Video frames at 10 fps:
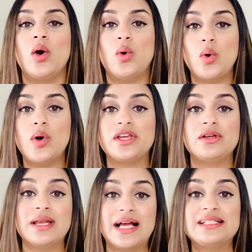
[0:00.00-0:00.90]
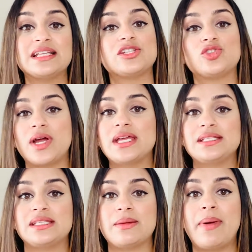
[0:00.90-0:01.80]
or you land straight
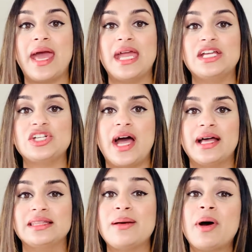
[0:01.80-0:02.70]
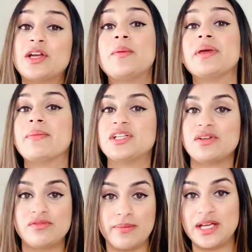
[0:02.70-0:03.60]
into the page and there might not be much
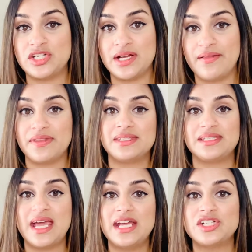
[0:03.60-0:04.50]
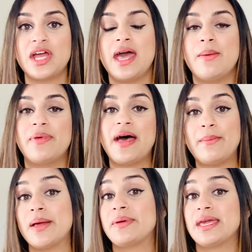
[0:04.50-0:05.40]
information at this stage, but that
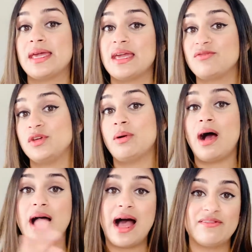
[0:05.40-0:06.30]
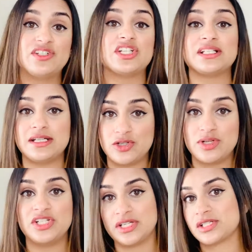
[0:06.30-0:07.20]
might be if you have just
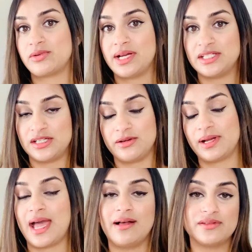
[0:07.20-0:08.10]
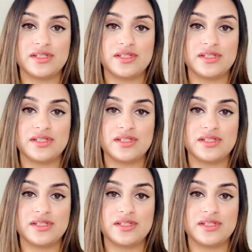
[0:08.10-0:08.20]
literally just created your account.